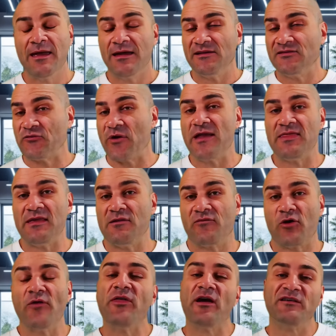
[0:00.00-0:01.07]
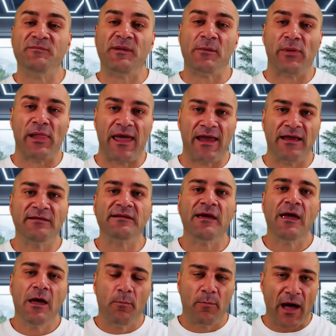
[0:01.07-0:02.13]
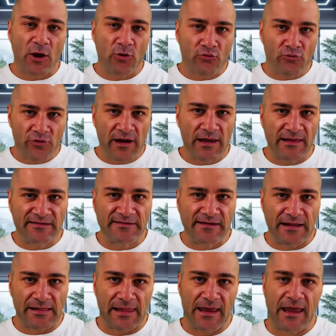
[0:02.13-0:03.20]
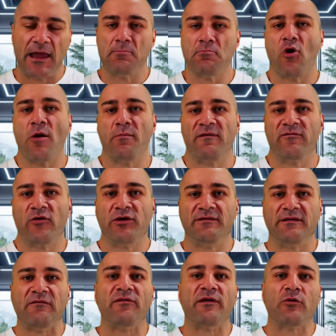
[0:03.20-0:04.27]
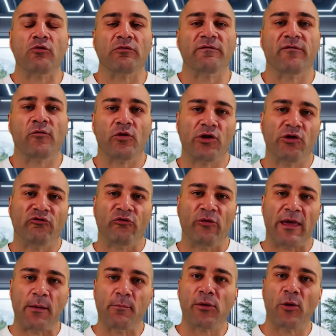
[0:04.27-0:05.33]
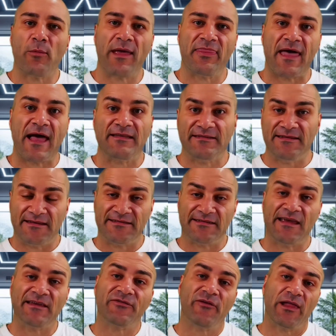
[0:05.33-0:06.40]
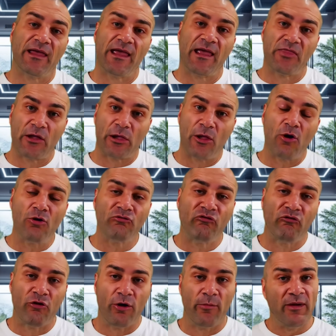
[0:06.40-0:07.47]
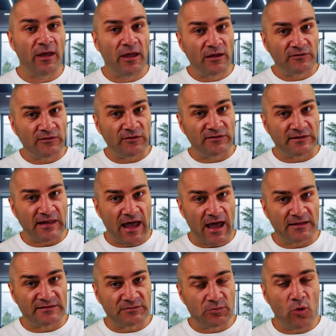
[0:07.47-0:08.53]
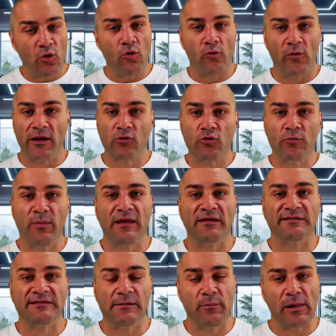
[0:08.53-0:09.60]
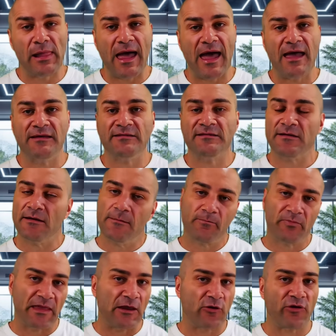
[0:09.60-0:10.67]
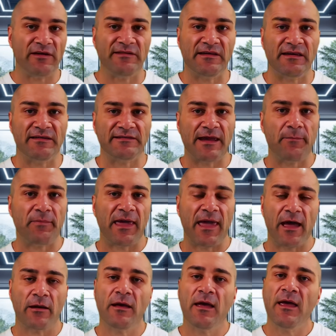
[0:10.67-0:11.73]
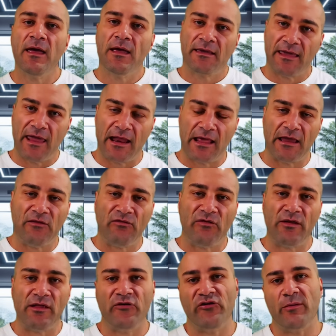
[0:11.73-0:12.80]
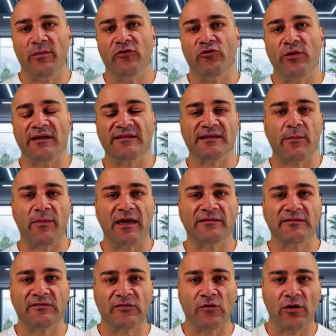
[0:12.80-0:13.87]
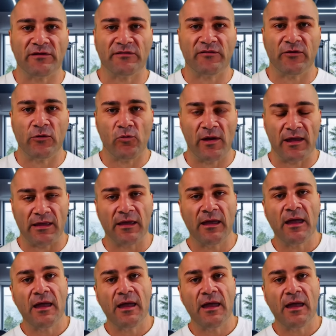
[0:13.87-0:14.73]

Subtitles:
it's great that you've got those big plans, but realistically, it might be very difficult for you to implement that successfully in the long term. So start small. It could be as simple as increasing your step count, getting into the gym and doing some exercise for the week,